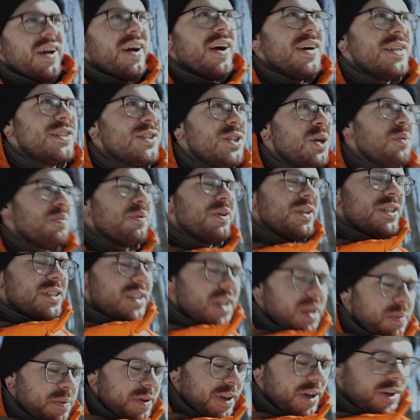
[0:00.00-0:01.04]
a super
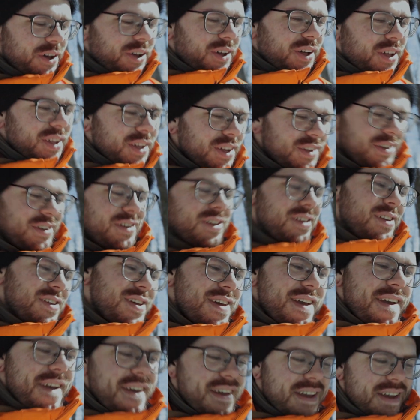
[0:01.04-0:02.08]
steep hill
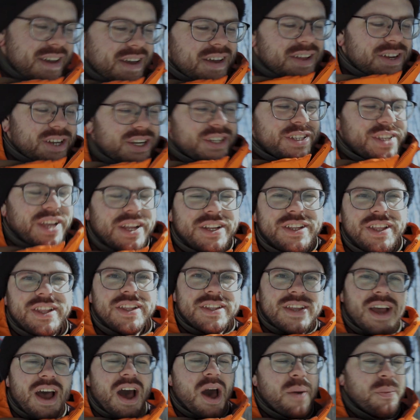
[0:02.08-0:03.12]
just to get to the
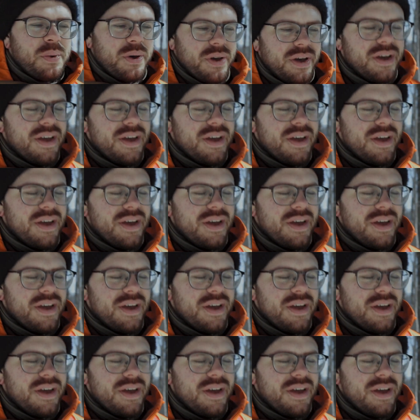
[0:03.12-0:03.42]
top